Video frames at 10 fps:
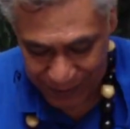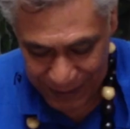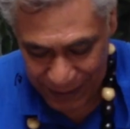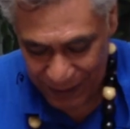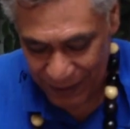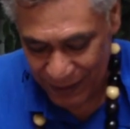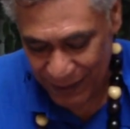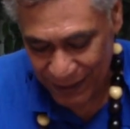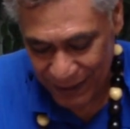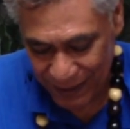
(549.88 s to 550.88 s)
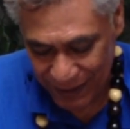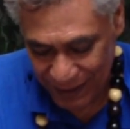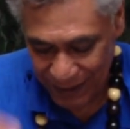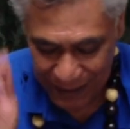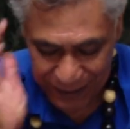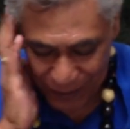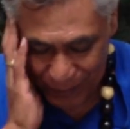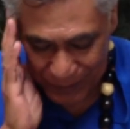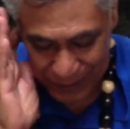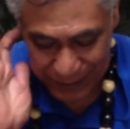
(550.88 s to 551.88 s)
Okay? In other
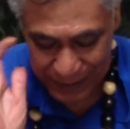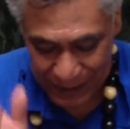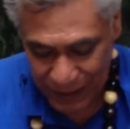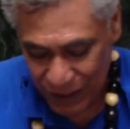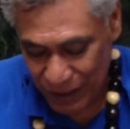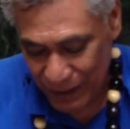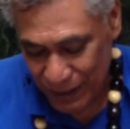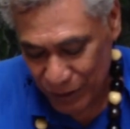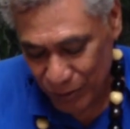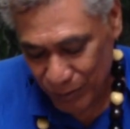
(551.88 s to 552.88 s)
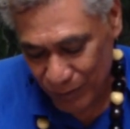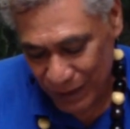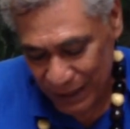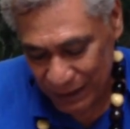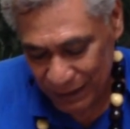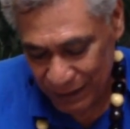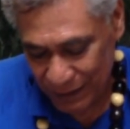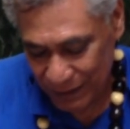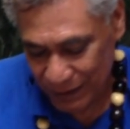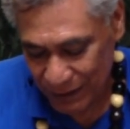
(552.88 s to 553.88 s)
words, they don't want
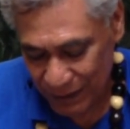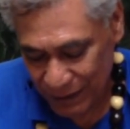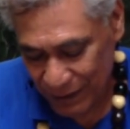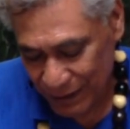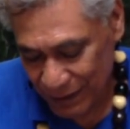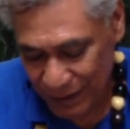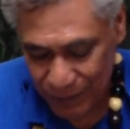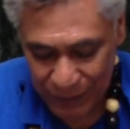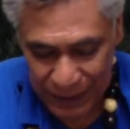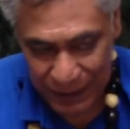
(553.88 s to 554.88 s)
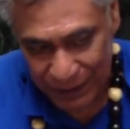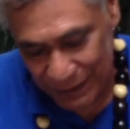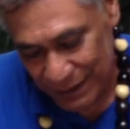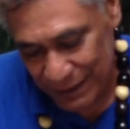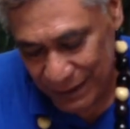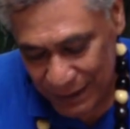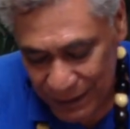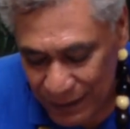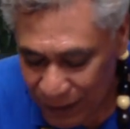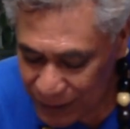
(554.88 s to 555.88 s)
the just
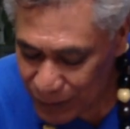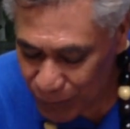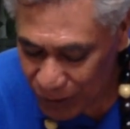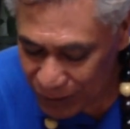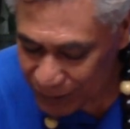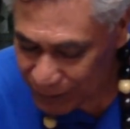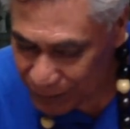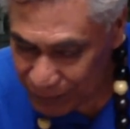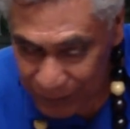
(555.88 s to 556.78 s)
small little